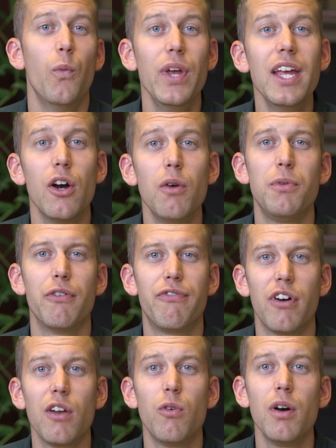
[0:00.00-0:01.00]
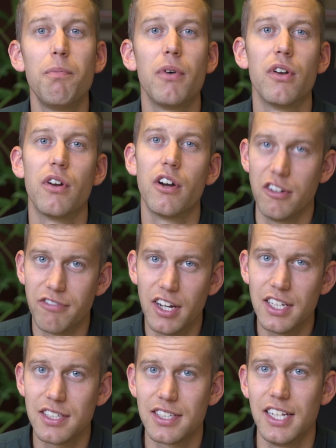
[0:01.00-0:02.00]
We hope you follow up on our
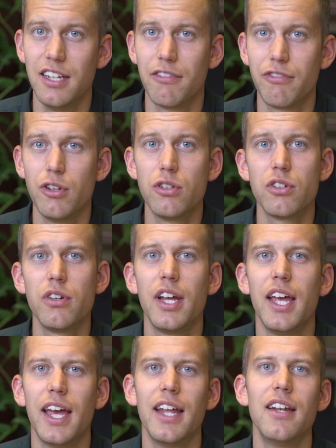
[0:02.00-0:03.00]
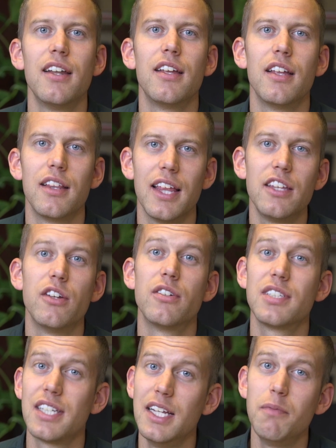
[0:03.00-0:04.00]
advice in the future and that
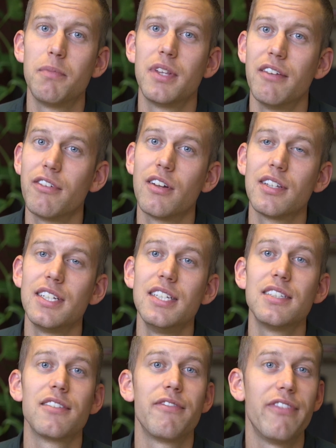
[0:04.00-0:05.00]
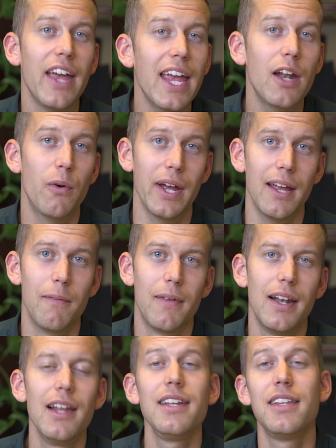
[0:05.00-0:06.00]
your sleep difficulties fade away,
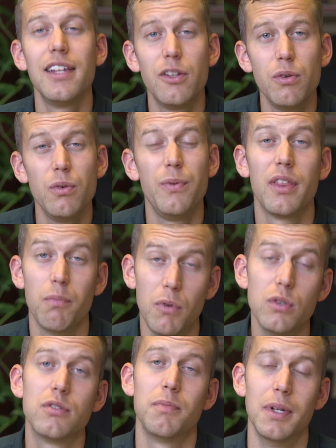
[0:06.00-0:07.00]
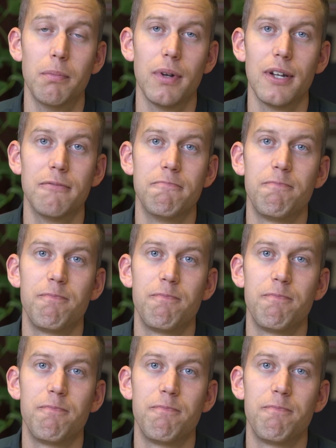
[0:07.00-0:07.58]
like they do with most people.